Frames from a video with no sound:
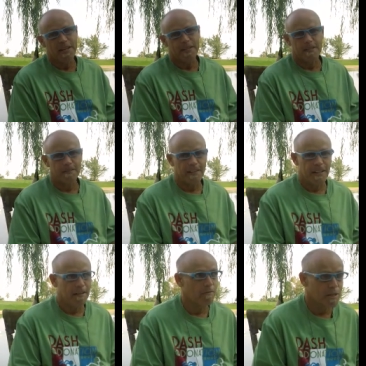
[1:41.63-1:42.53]
East of
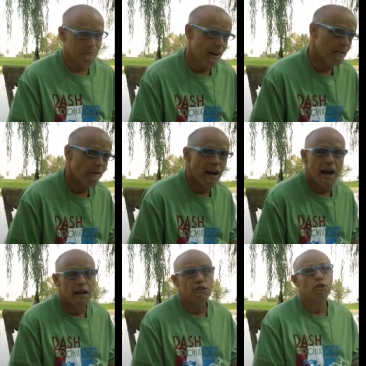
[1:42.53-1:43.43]
Eden, which, by the way,
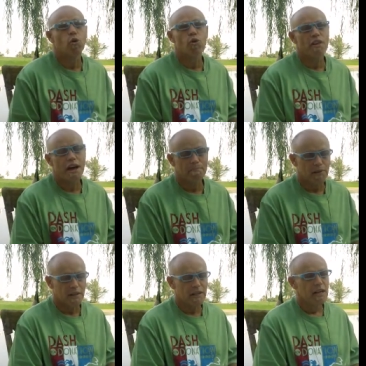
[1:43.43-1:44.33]
I adore that
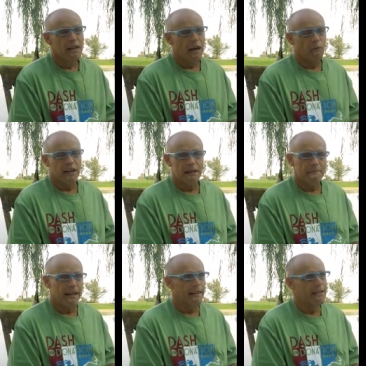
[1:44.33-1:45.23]
book. And when he
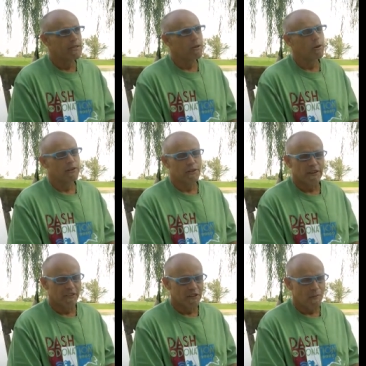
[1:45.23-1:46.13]
made that score in the
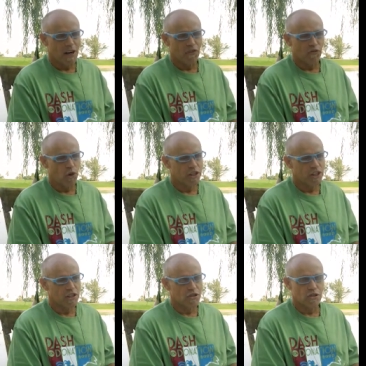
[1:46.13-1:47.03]
derivatives market,
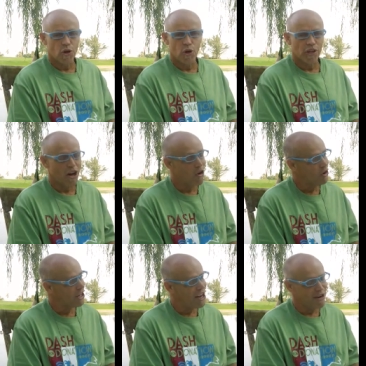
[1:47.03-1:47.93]
fourteen years old, oh,
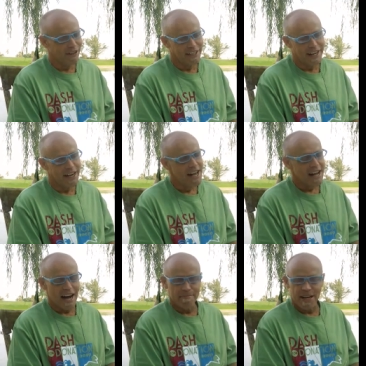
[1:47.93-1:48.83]
could I relate.
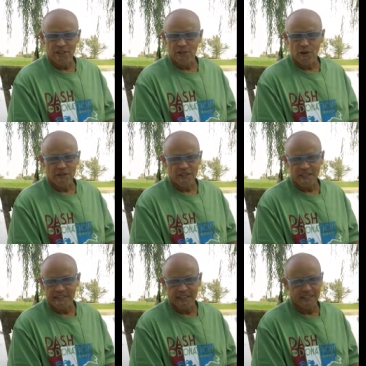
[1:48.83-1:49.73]
I made scores as a
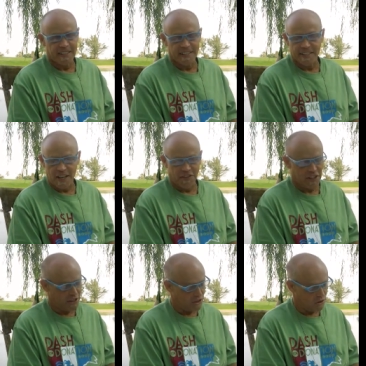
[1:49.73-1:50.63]
sixteen,
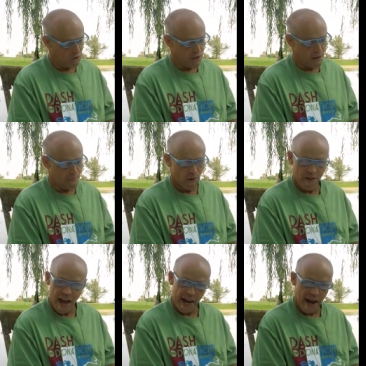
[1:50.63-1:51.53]
seventeen-year-old, and I'll pour
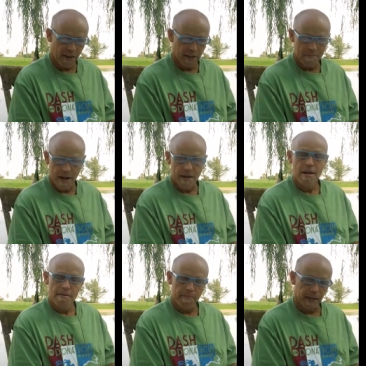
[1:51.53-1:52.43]
that out in my
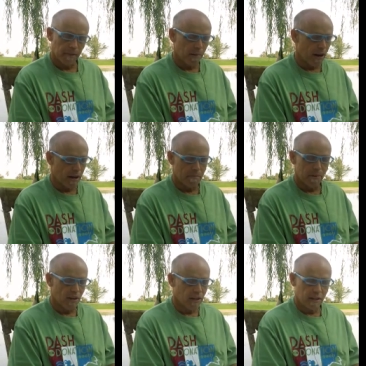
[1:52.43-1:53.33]
bigger, broader
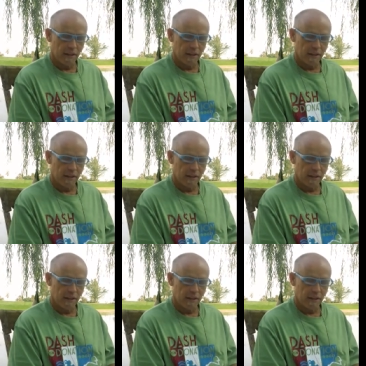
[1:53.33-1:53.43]
book,